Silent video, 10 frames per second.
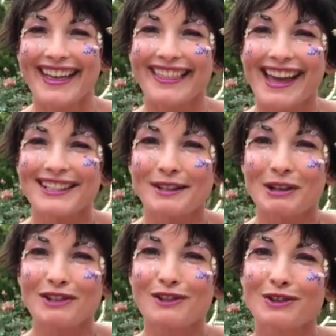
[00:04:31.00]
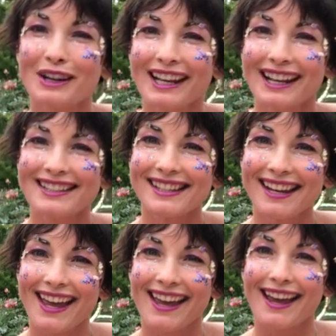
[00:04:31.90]
Thanks so much for joining us
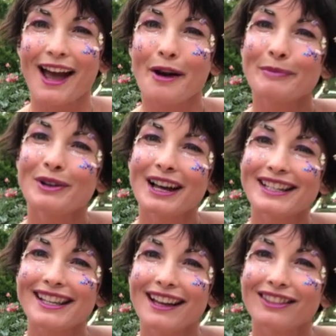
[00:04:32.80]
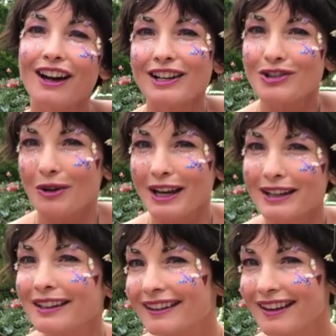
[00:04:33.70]
today. I hope you guys
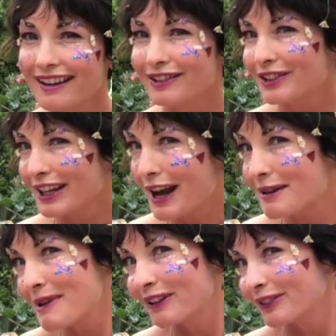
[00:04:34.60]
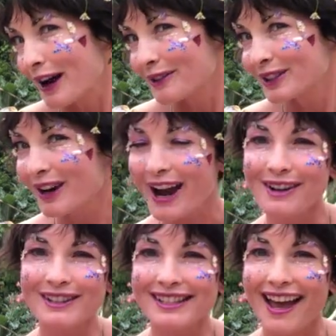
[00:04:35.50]
enjoyed learning how to make flower
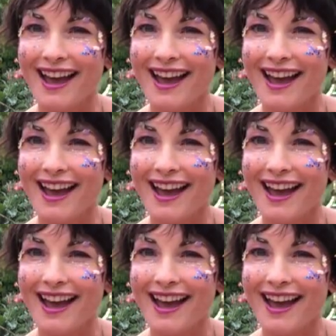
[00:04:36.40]
crowns,